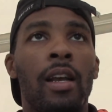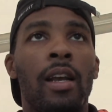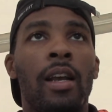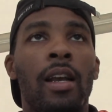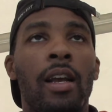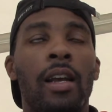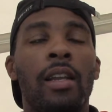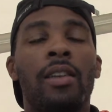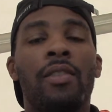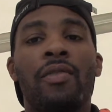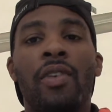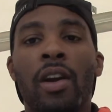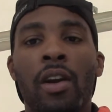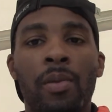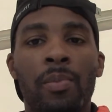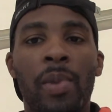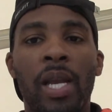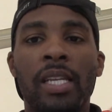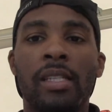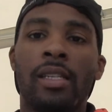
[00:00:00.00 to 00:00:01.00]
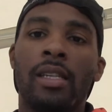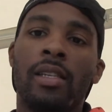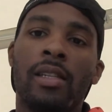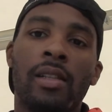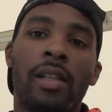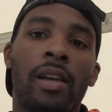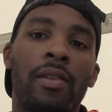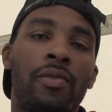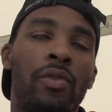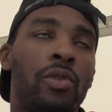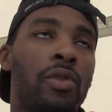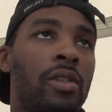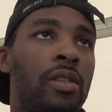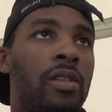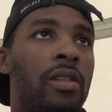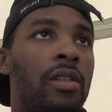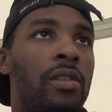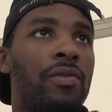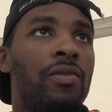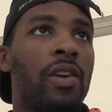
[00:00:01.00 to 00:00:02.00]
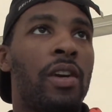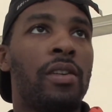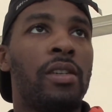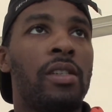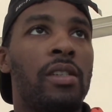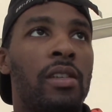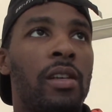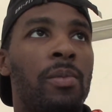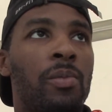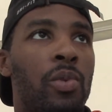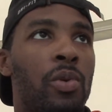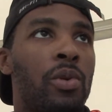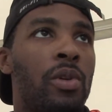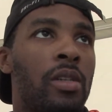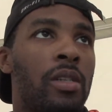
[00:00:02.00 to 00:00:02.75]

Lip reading: At the very basic level, is very simple.